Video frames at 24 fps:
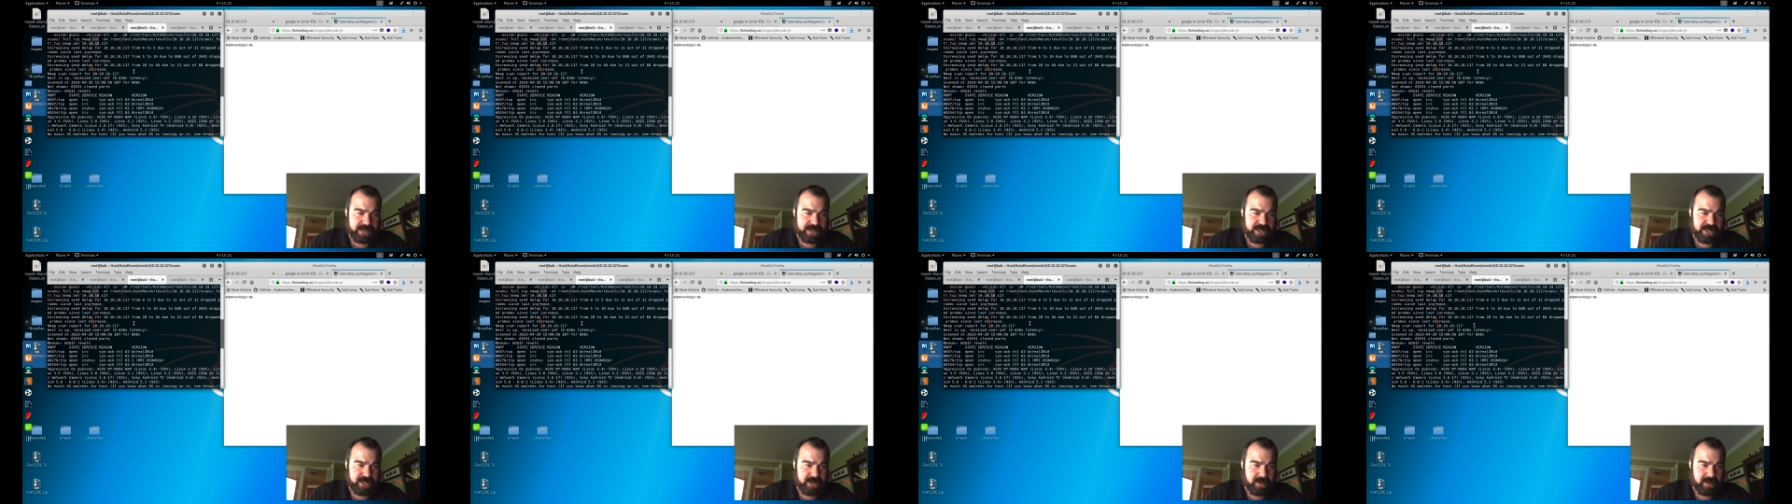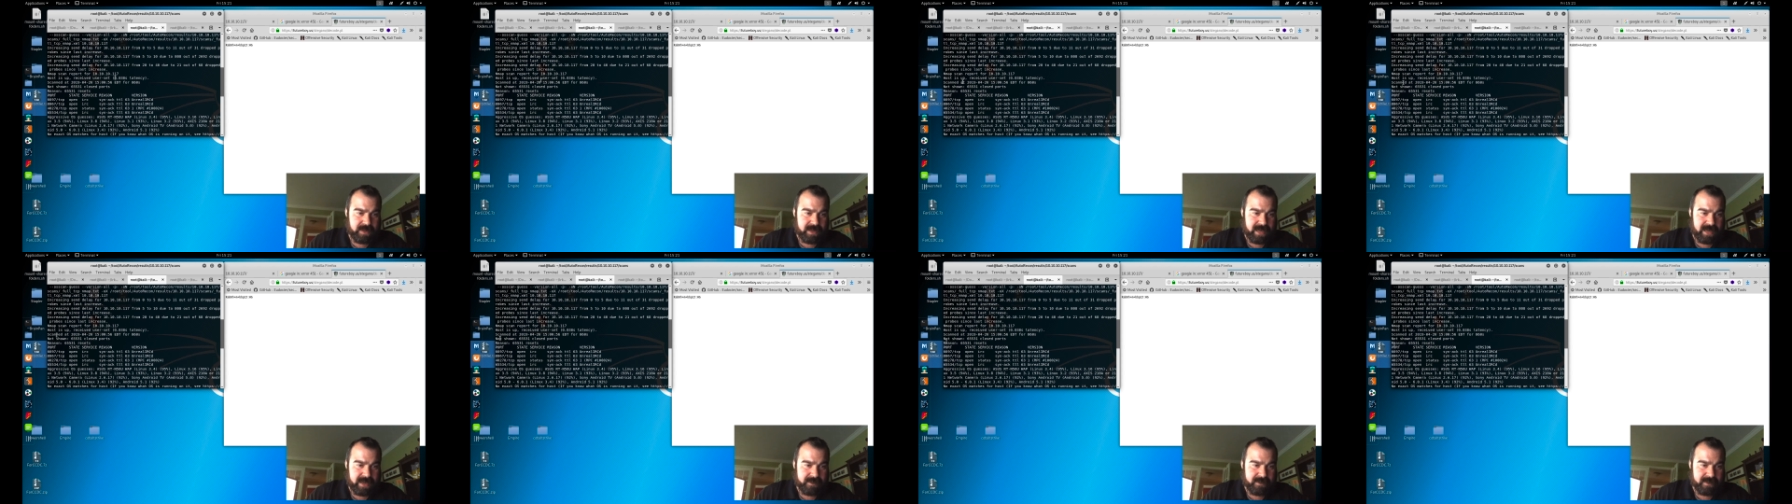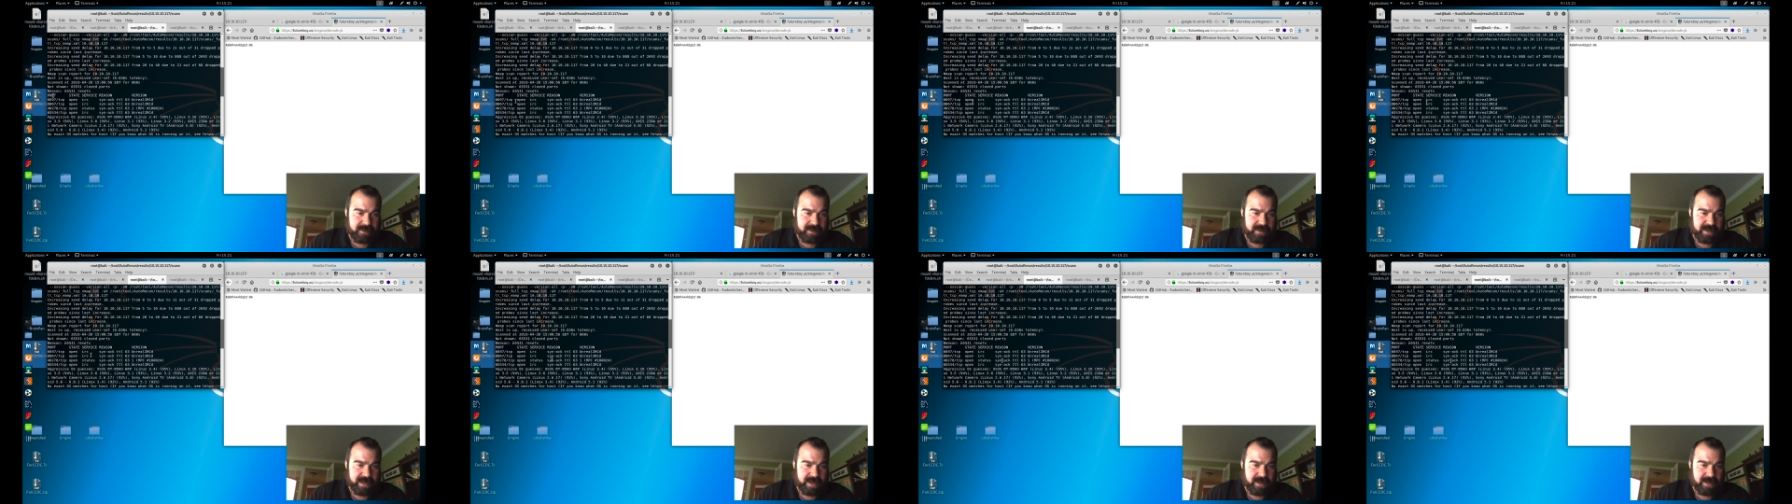showed
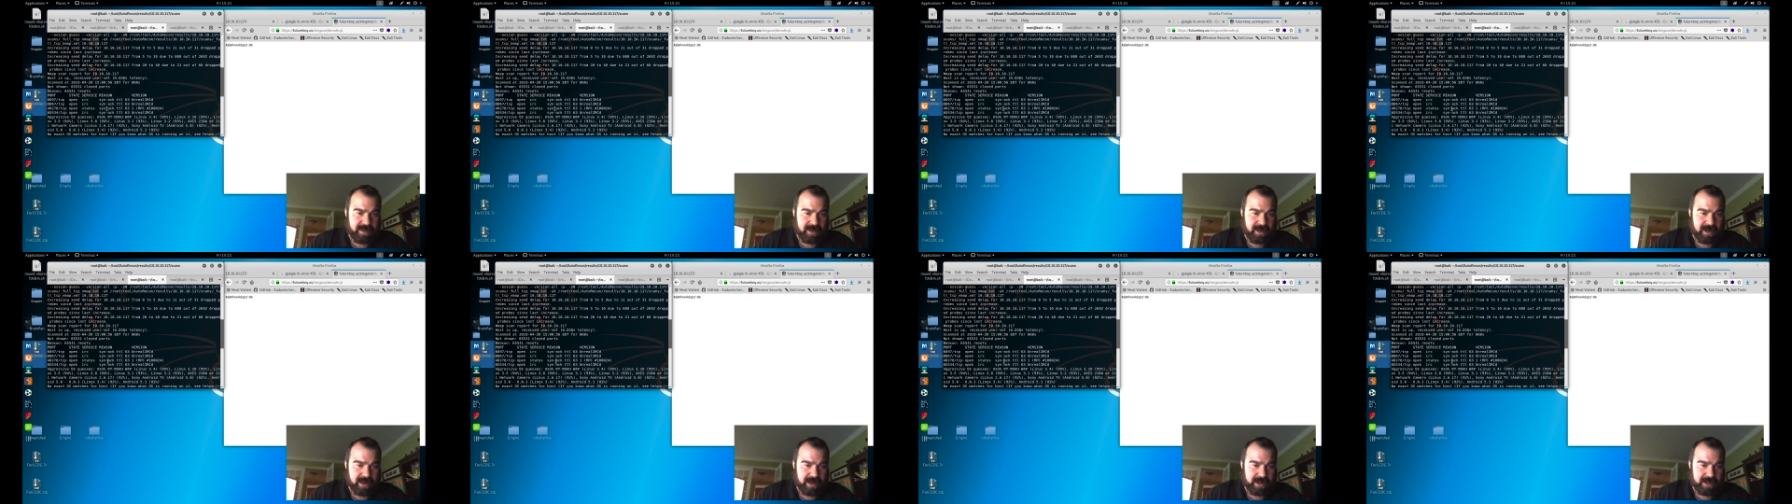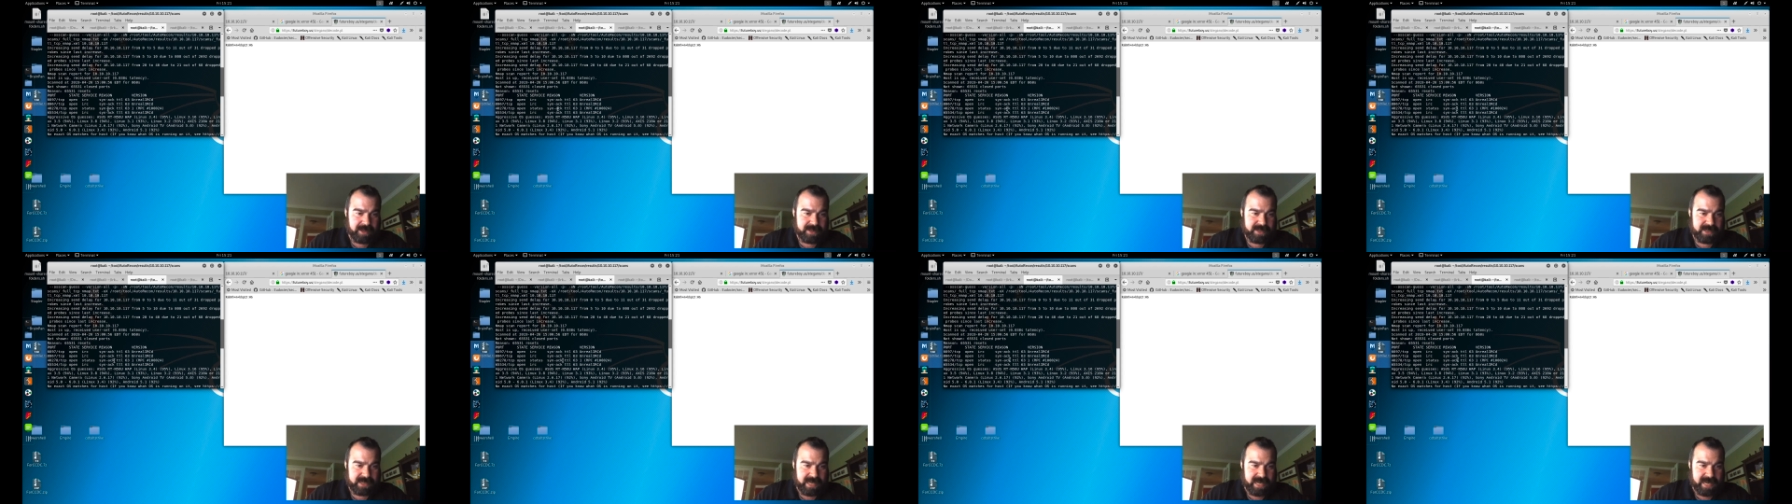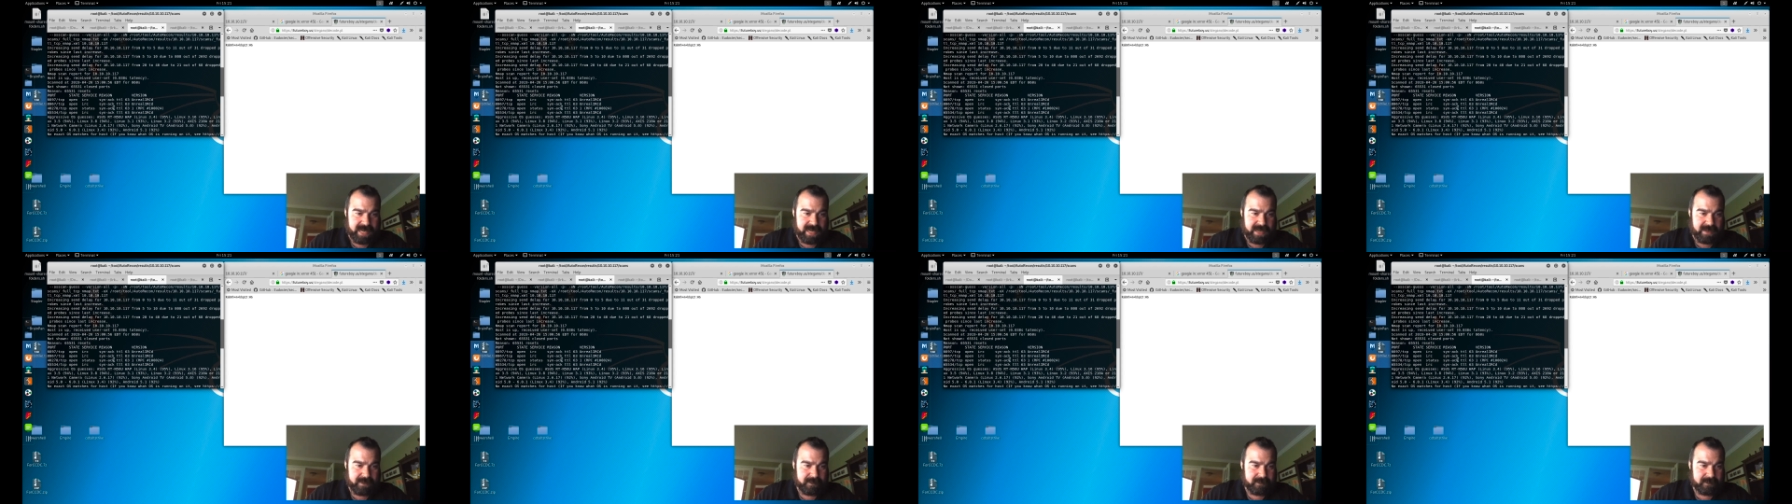up in our
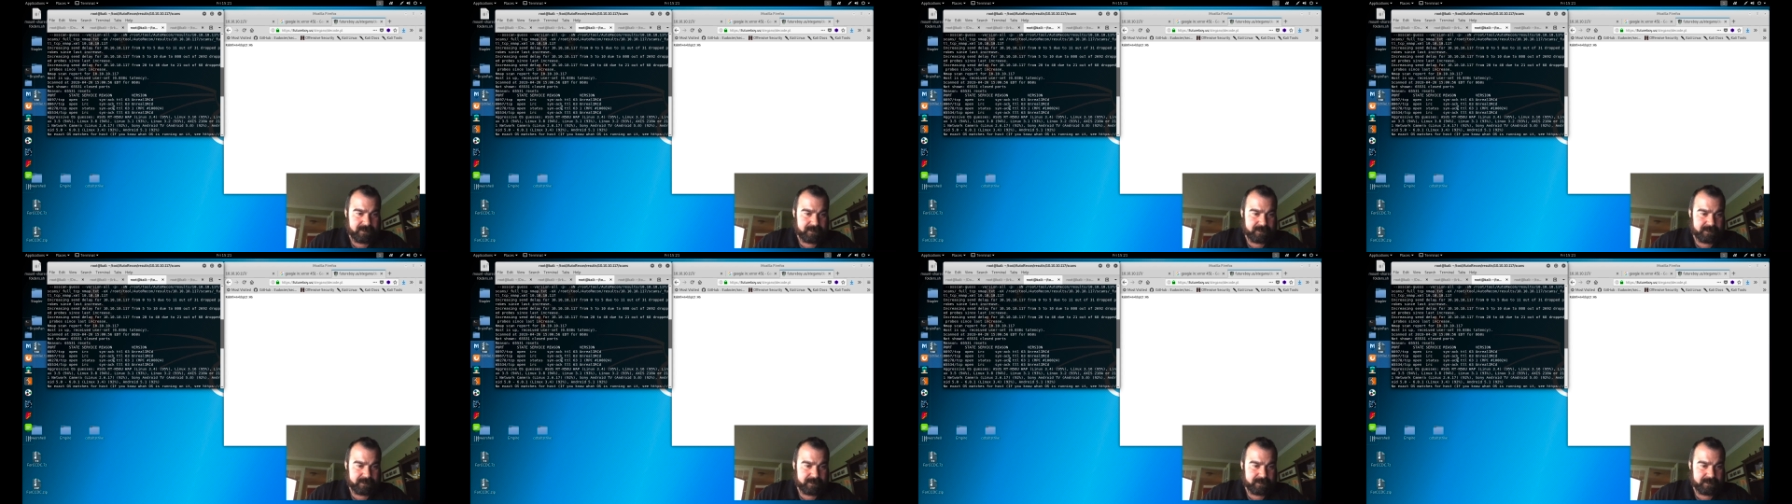scan,